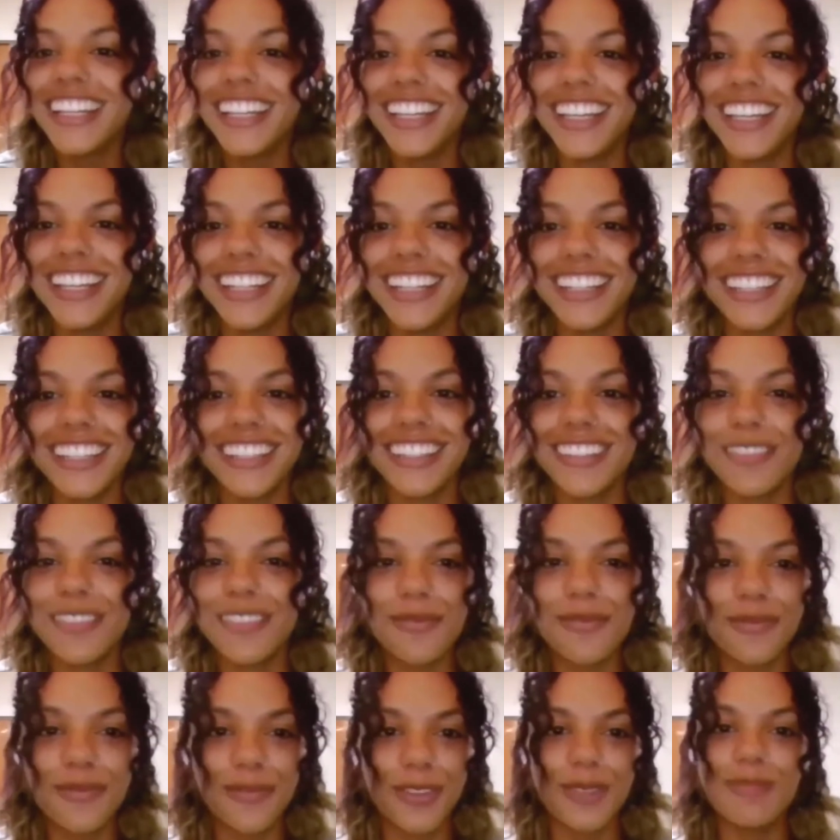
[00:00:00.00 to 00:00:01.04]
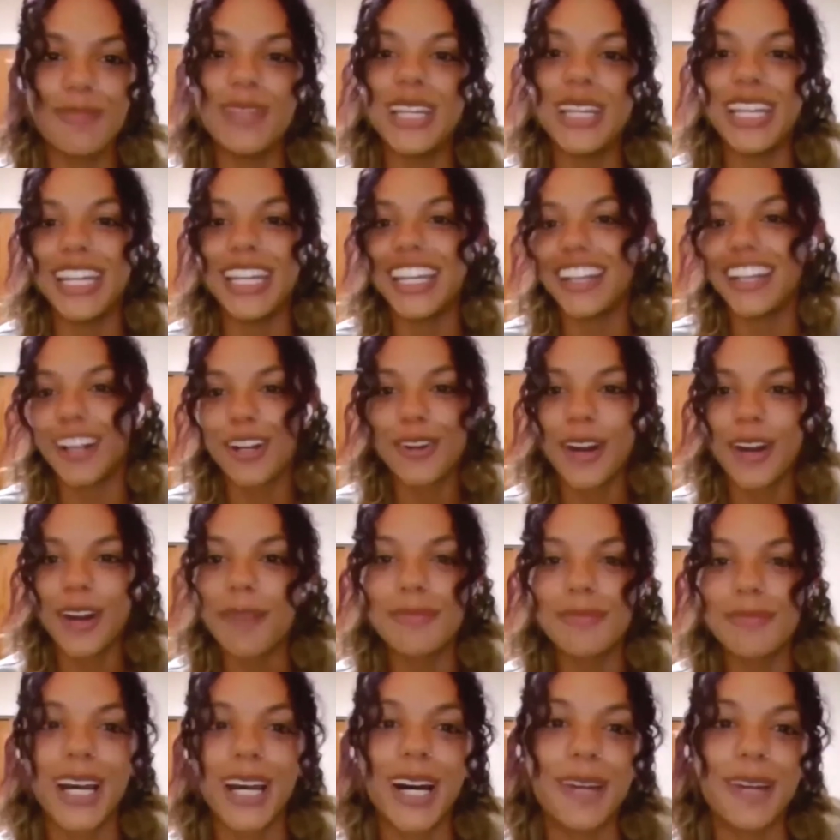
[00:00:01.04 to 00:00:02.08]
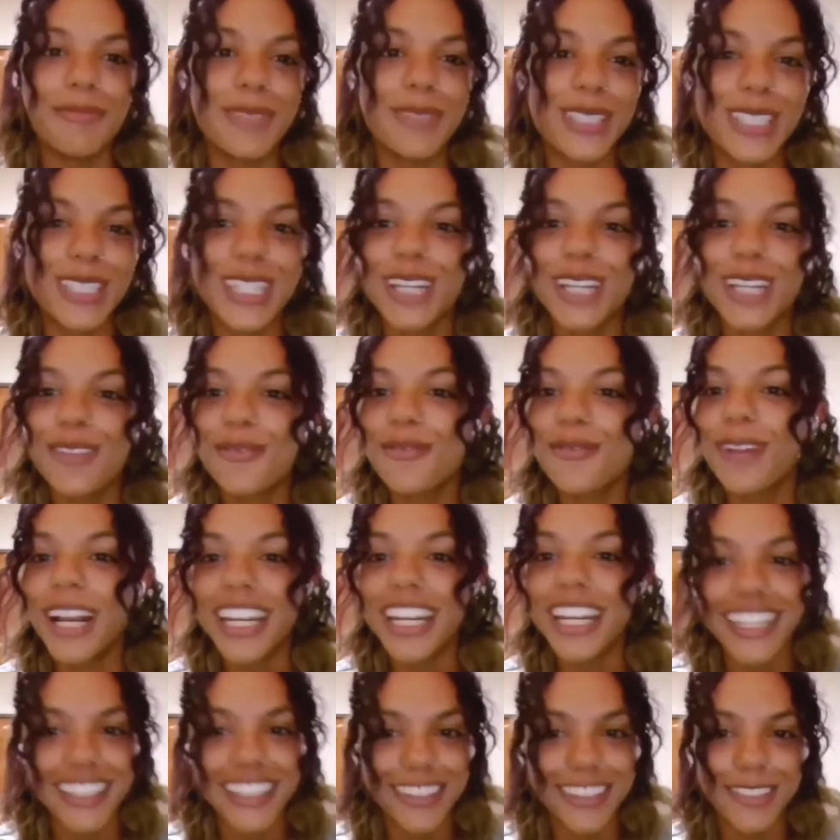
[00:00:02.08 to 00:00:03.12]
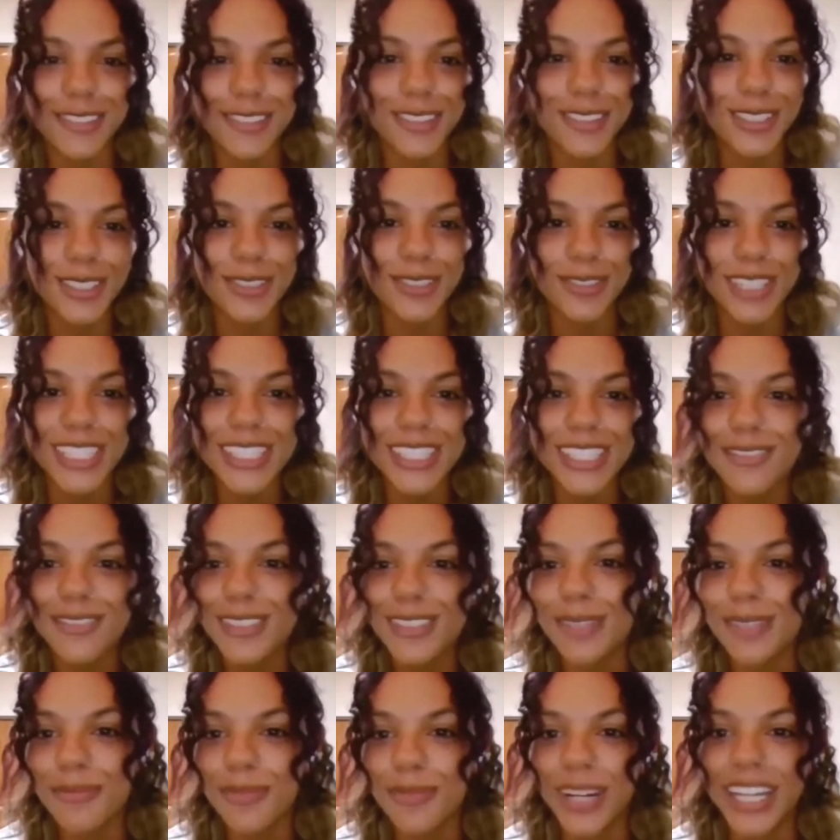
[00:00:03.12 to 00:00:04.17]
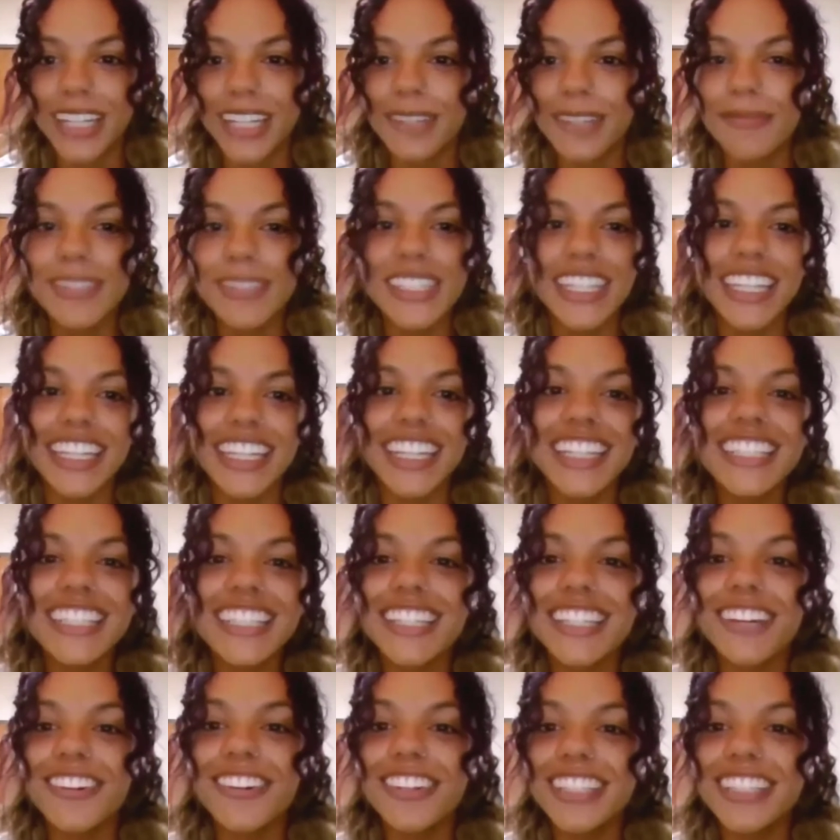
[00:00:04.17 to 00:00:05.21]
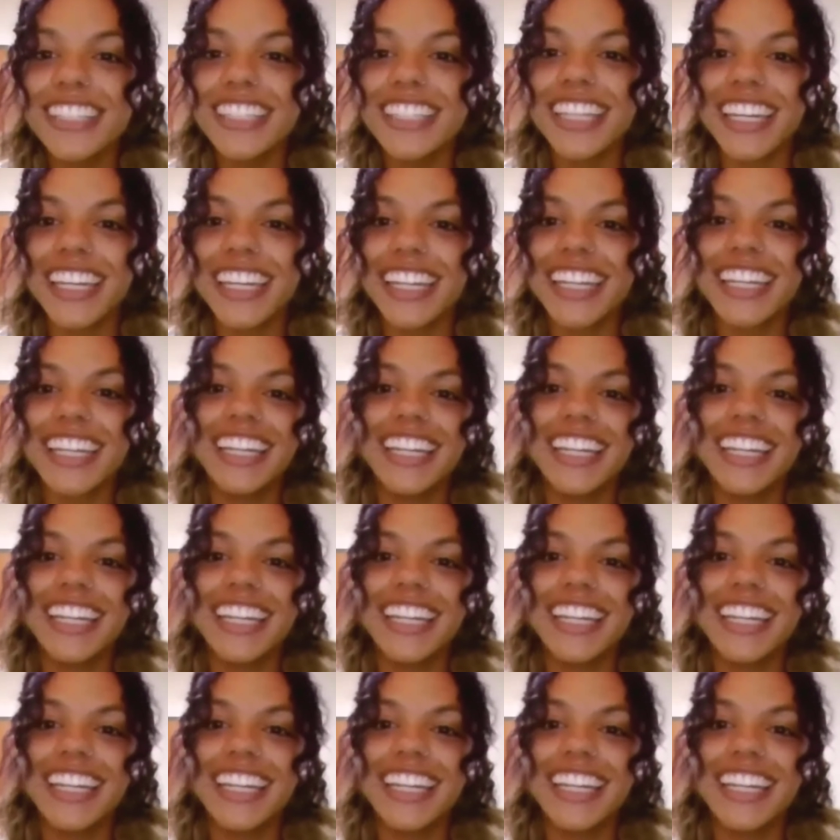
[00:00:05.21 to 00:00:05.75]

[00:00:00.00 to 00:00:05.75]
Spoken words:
in, for me, in a crop top, just like running through the streets of some random city. So it's like